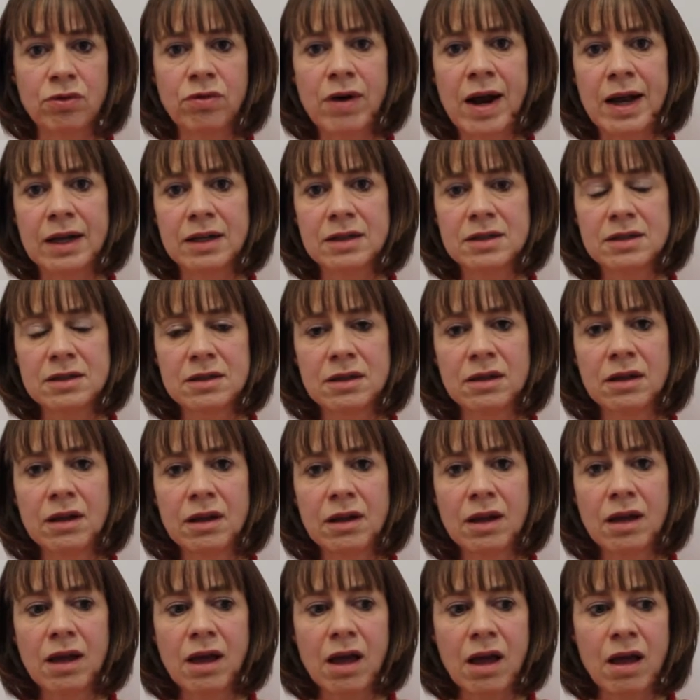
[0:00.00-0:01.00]
grants
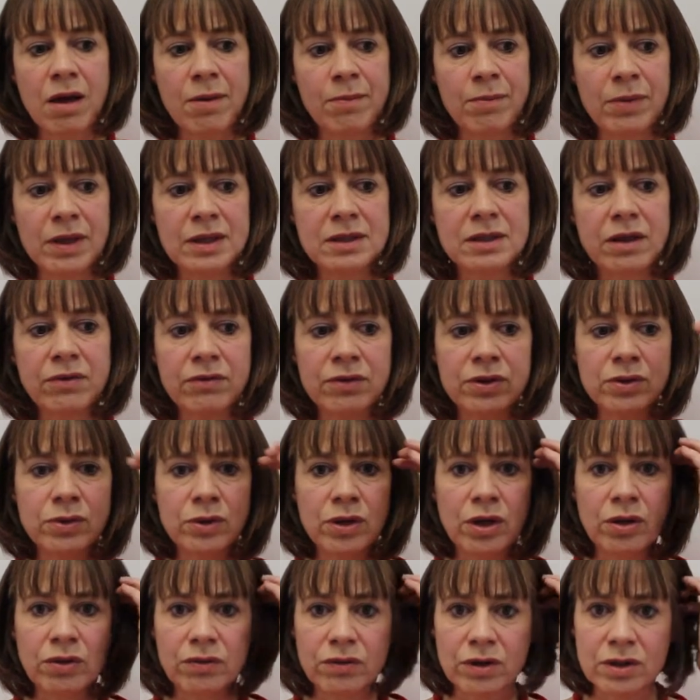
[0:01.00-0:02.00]
is given to
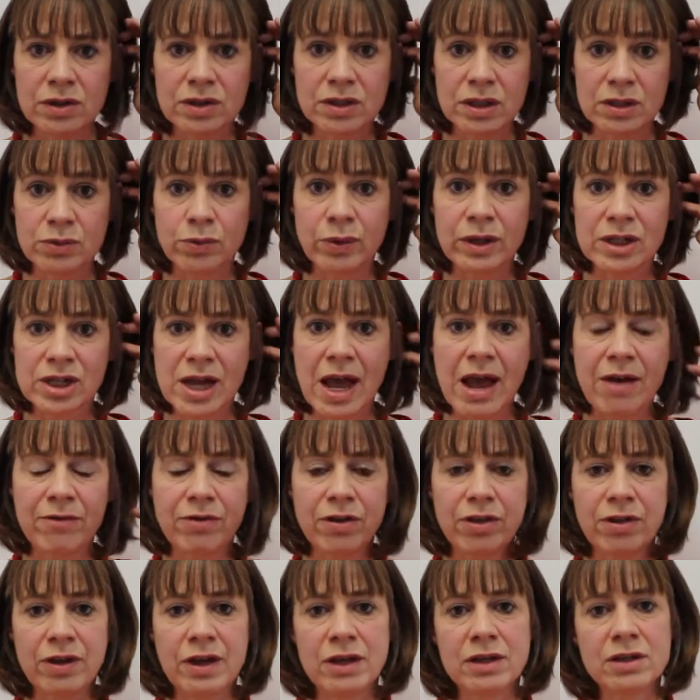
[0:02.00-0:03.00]
universities which have
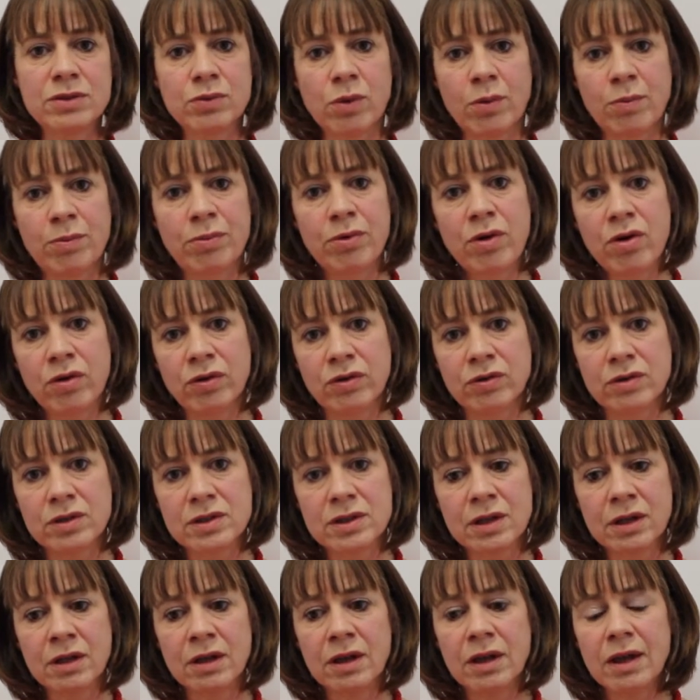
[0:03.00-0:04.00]
Athena Swan
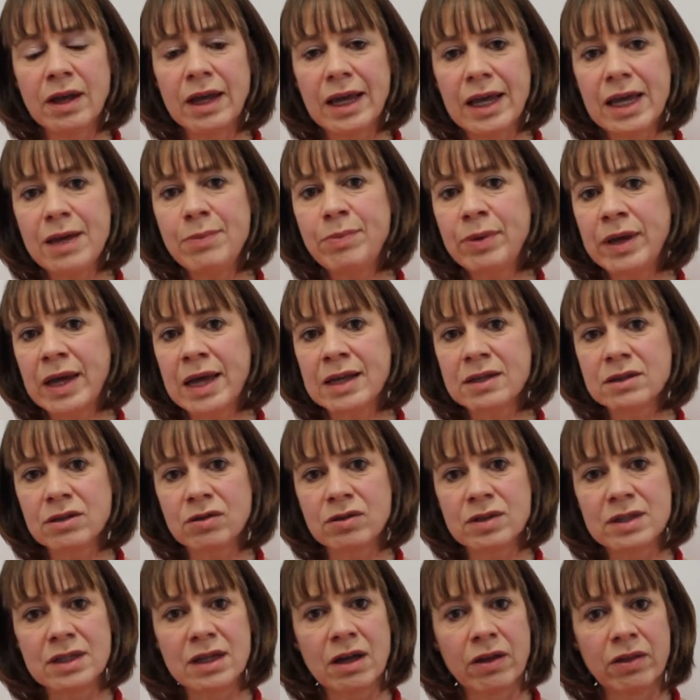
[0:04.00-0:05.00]
Bronze. EPS
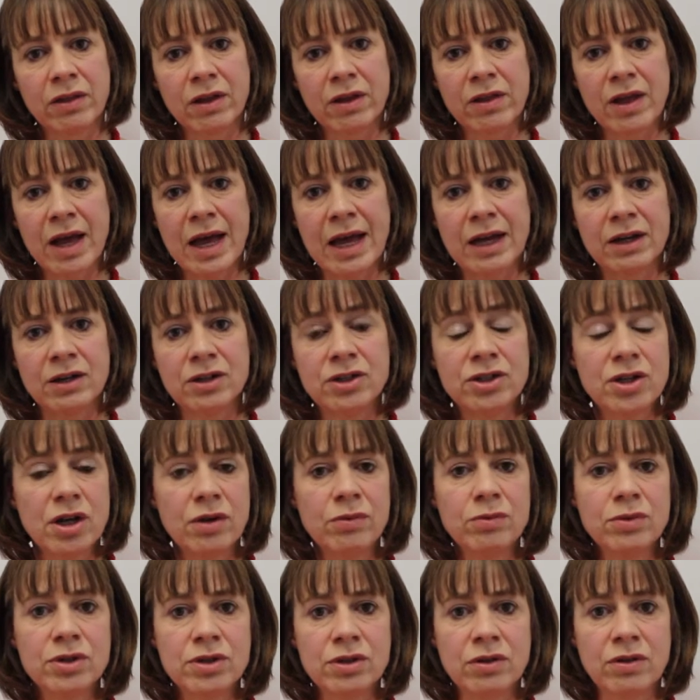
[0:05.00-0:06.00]
Aussie, on the other hand,
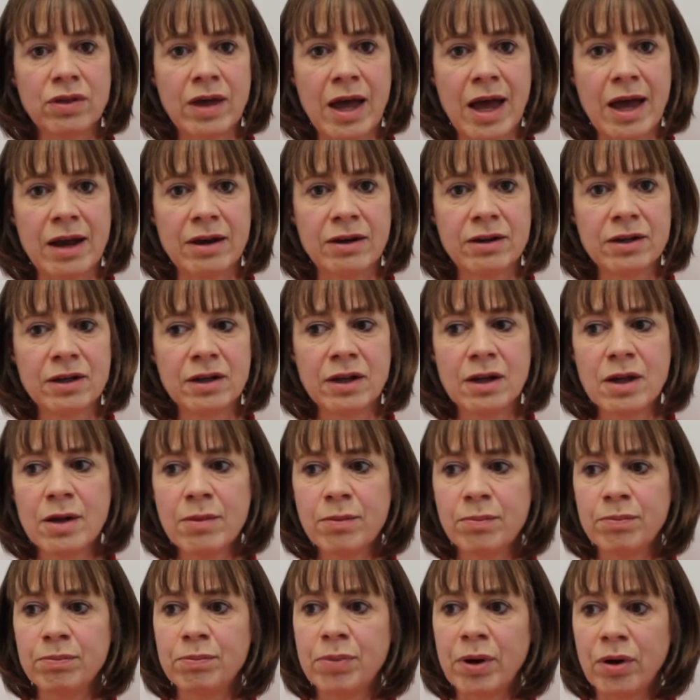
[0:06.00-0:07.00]
don't do that.
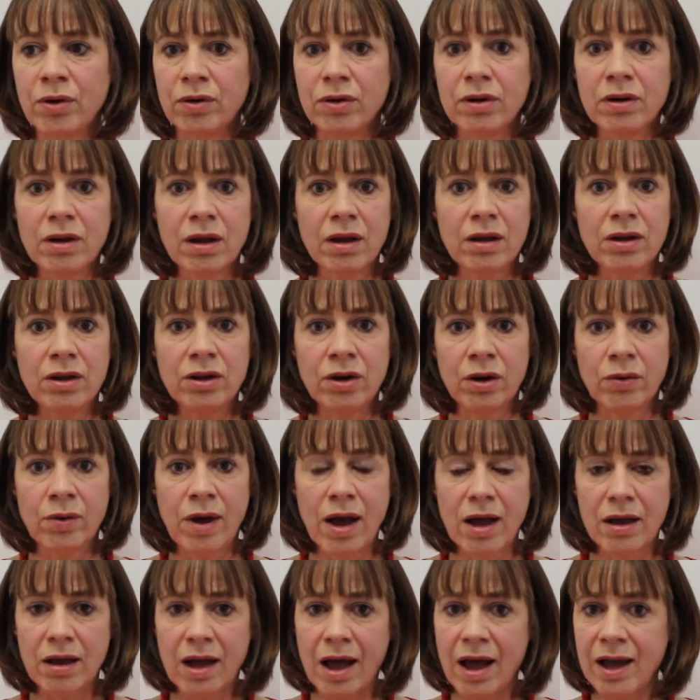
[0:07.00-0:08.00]
But,
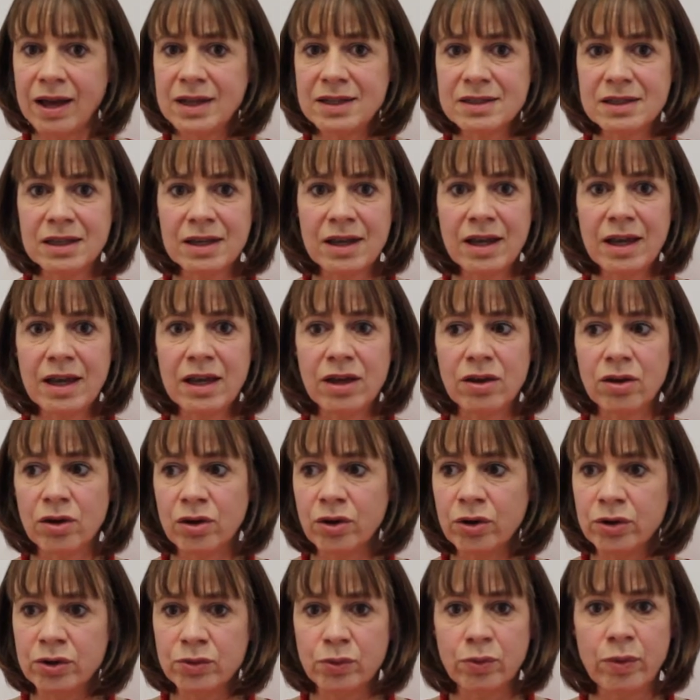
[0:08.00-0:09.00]
ICE
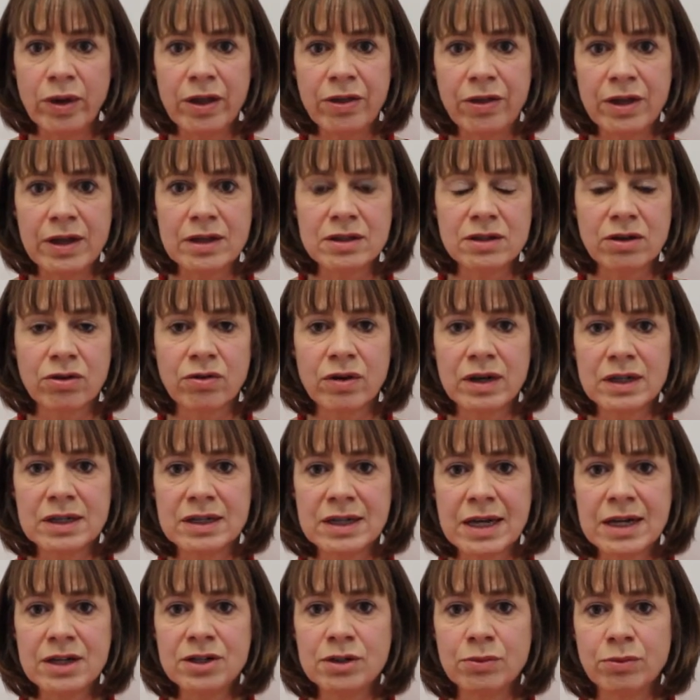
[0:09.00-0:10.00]
could, with its
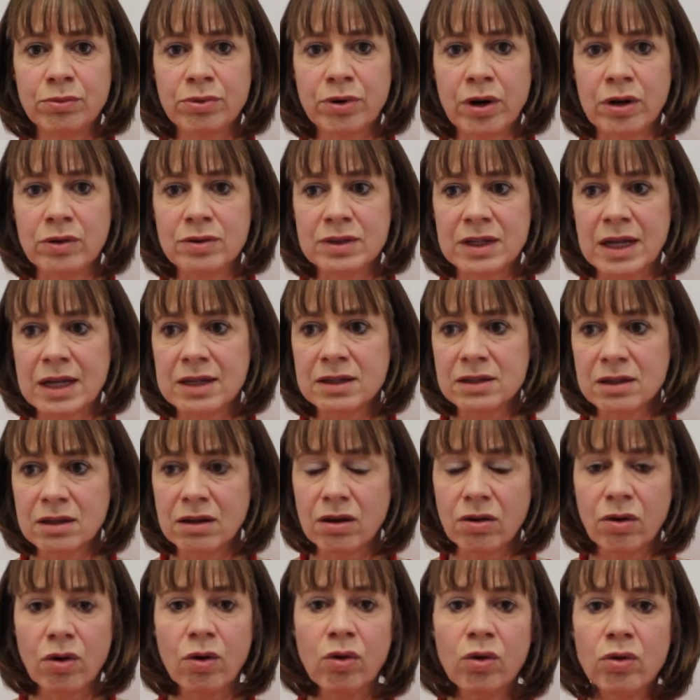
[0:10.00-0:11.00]
accreditation process,
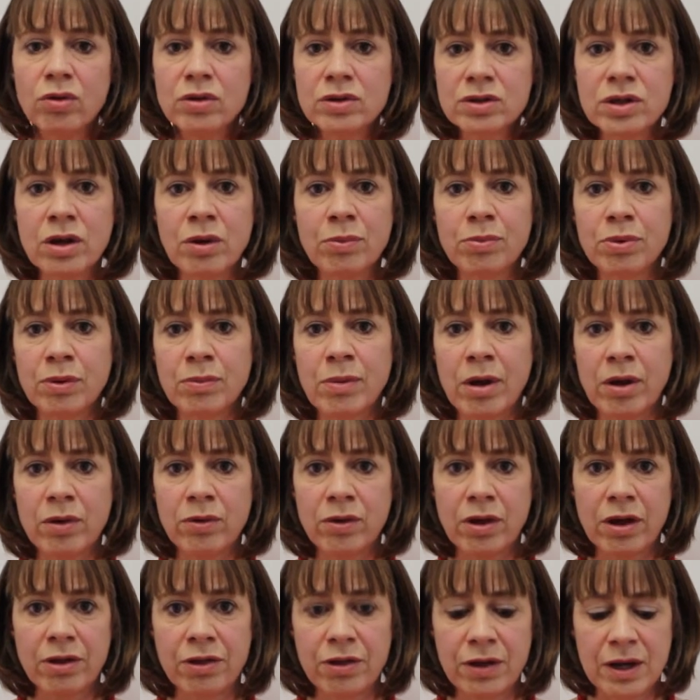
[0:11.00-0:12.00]
also
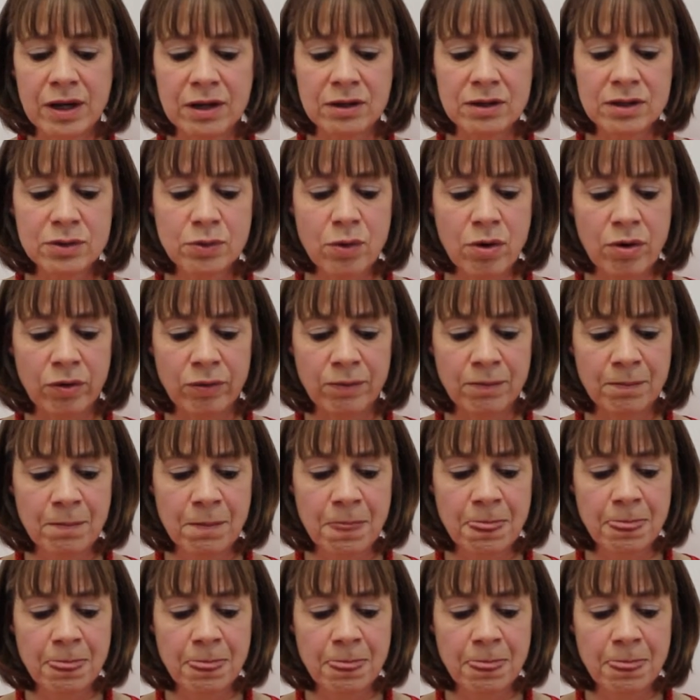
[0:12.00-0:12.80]
promote Athena Swan.